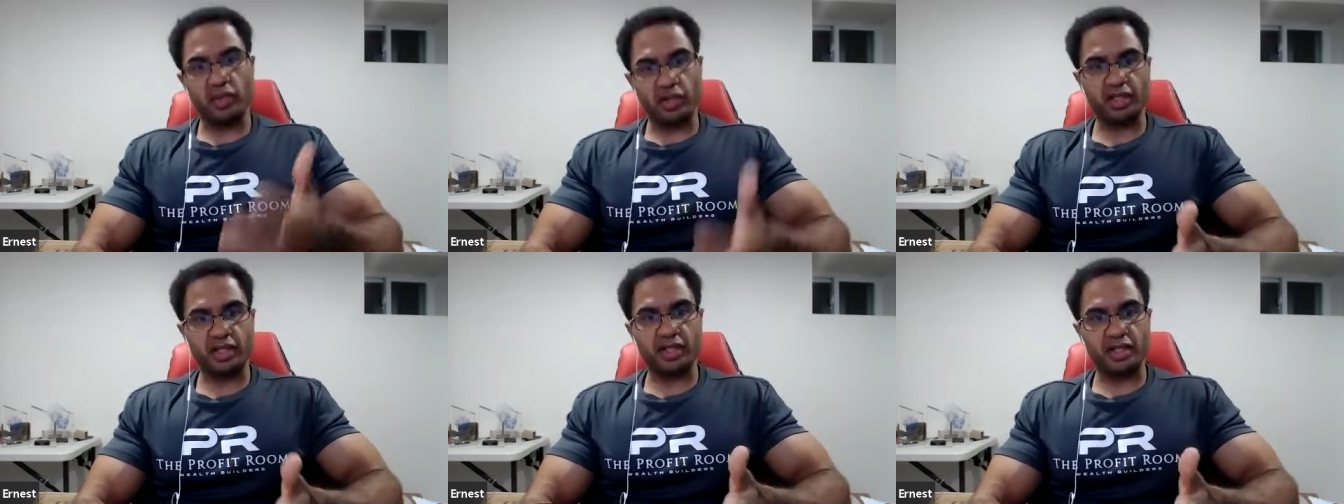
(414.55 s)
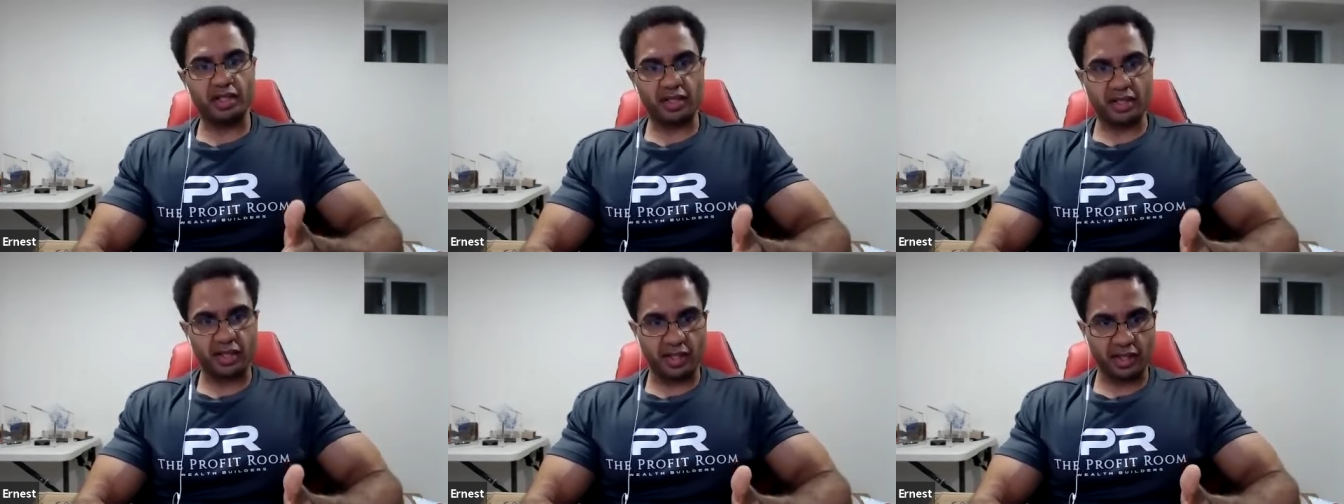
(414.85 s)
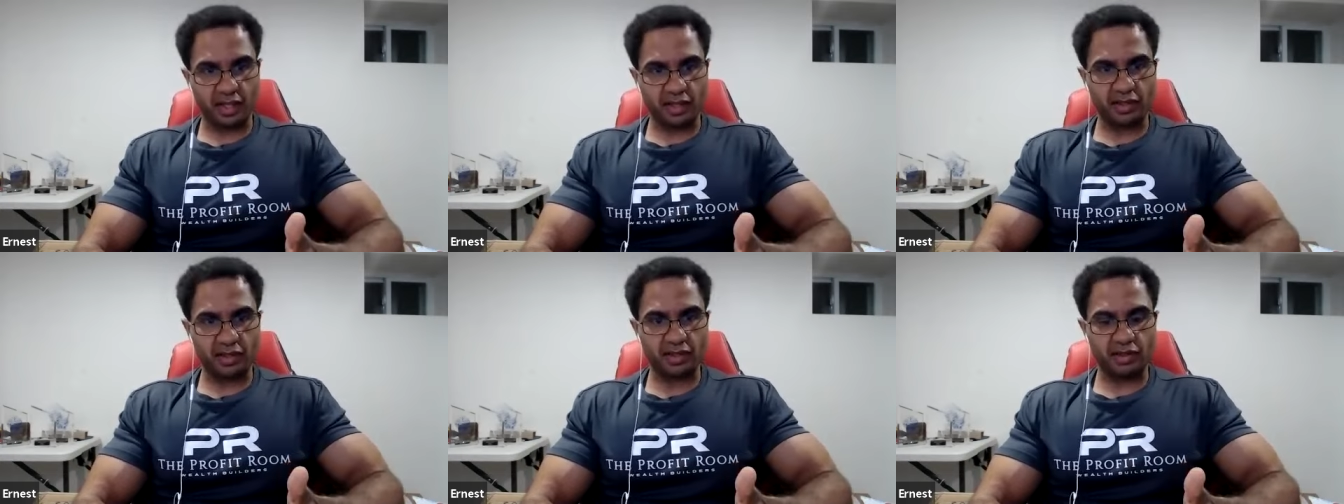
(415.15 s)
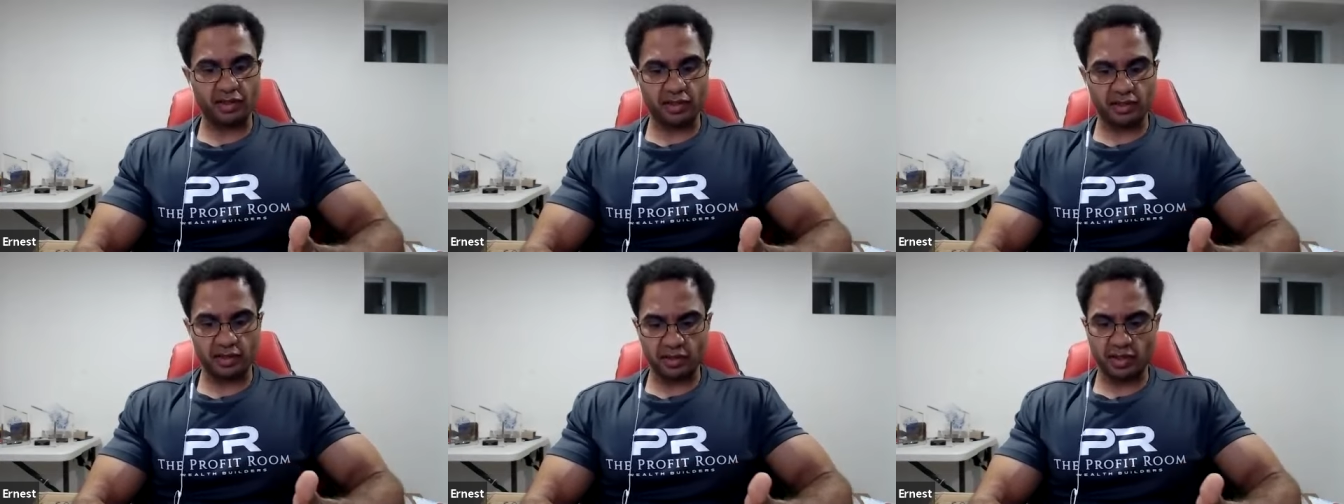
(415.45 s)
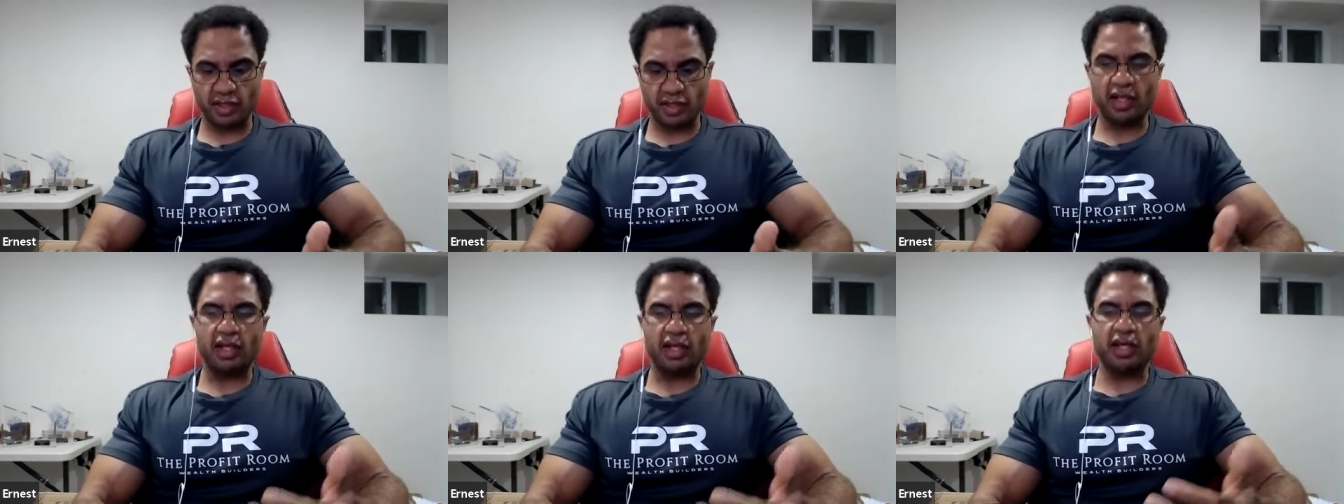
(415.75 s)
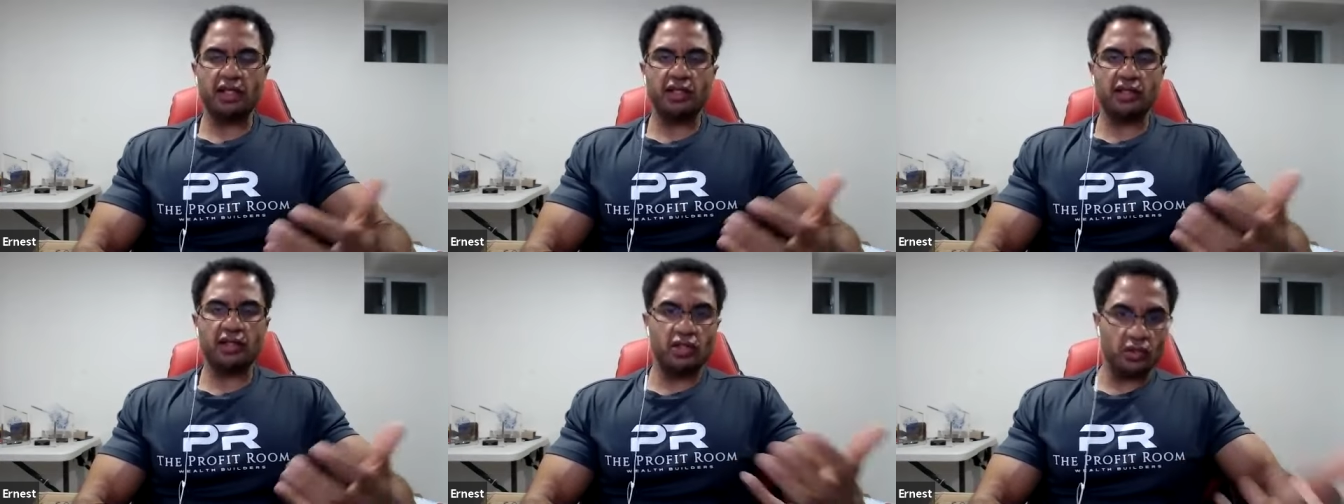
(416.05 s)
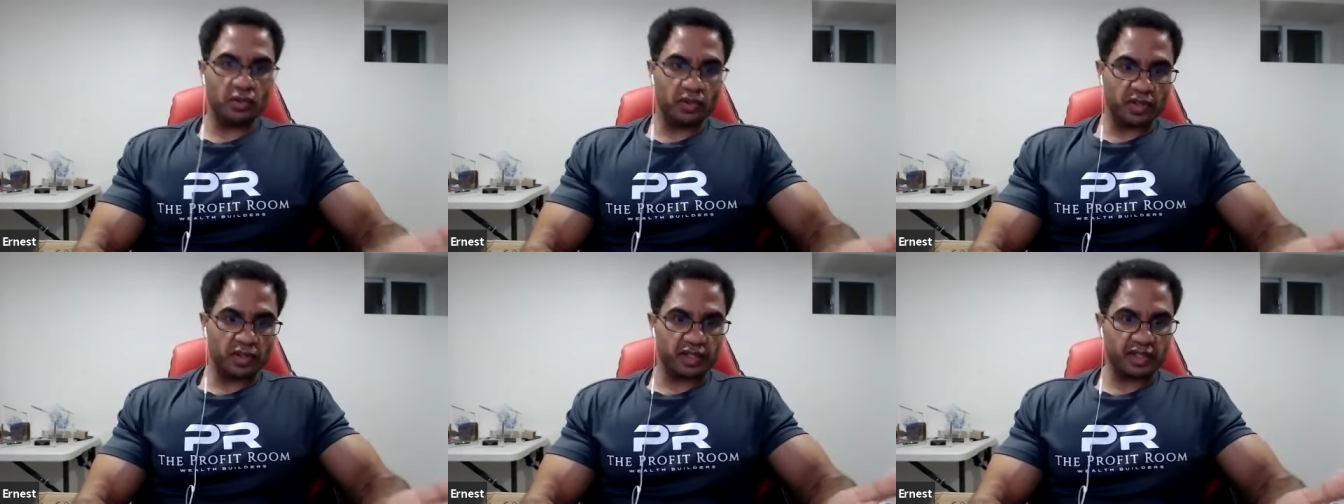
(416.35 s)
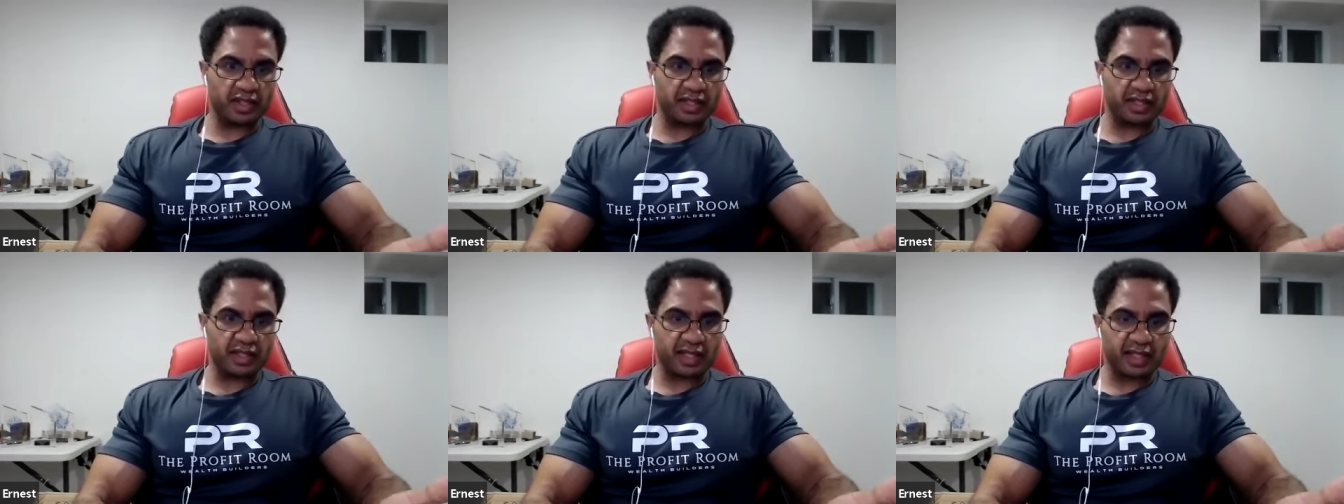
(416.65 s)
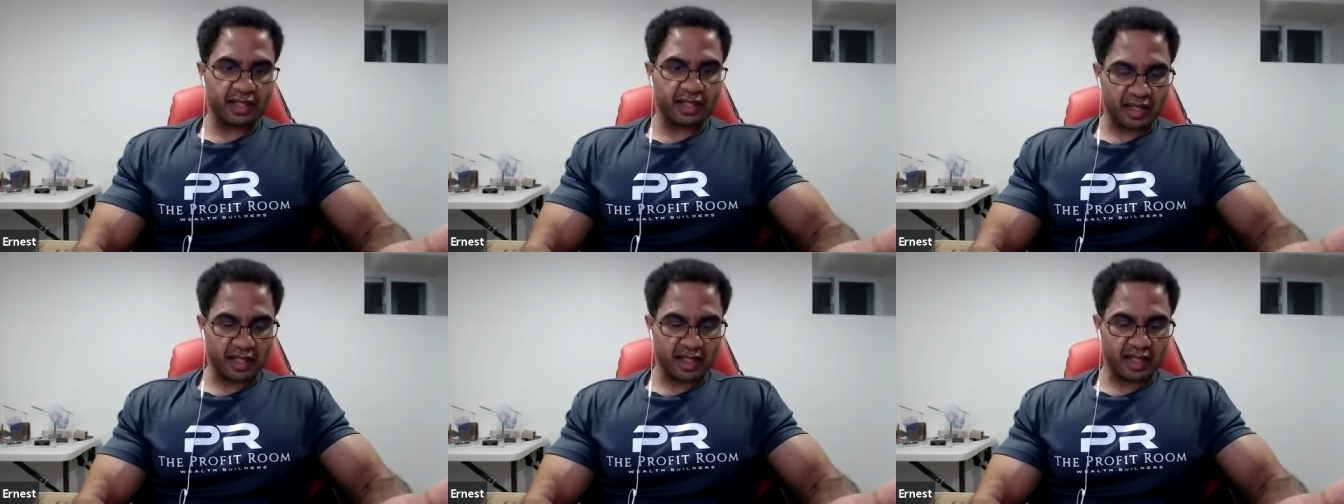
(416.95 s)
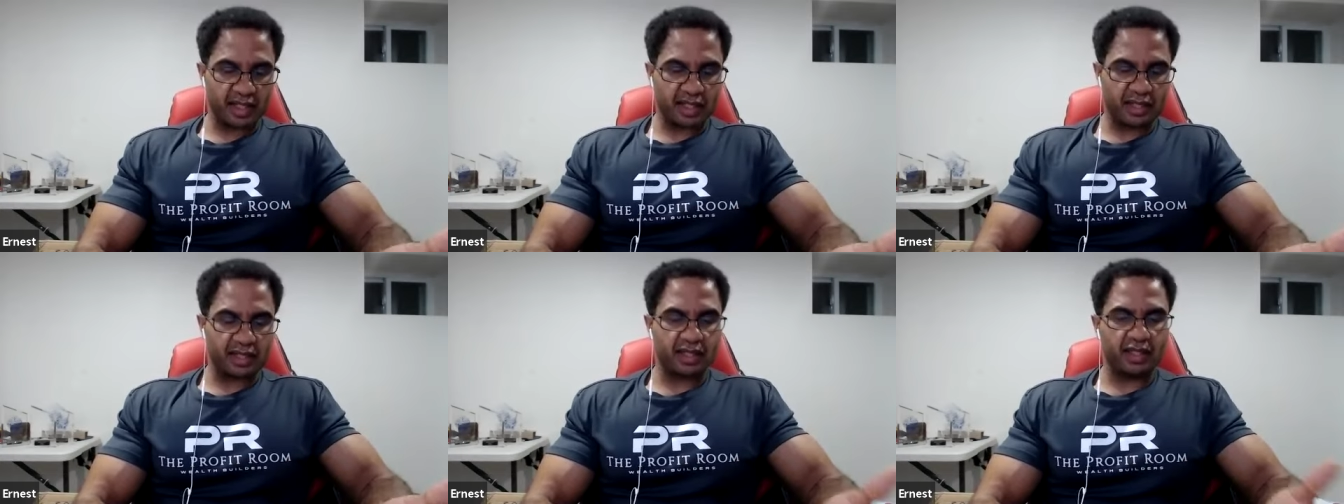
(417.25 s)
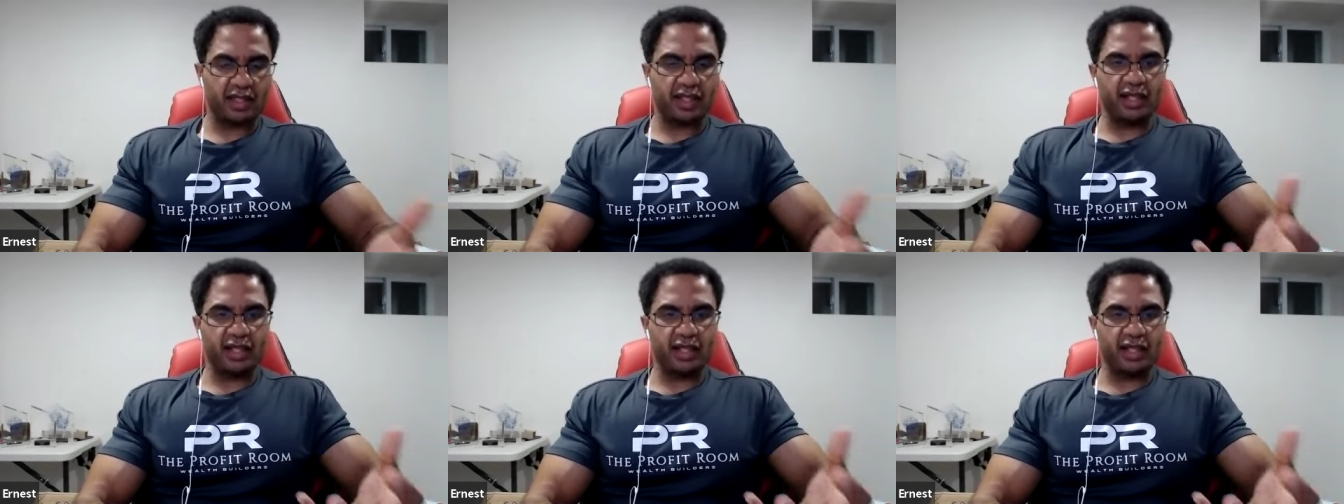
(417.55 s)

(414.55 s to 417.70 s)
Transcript: putting it together, doing things like that.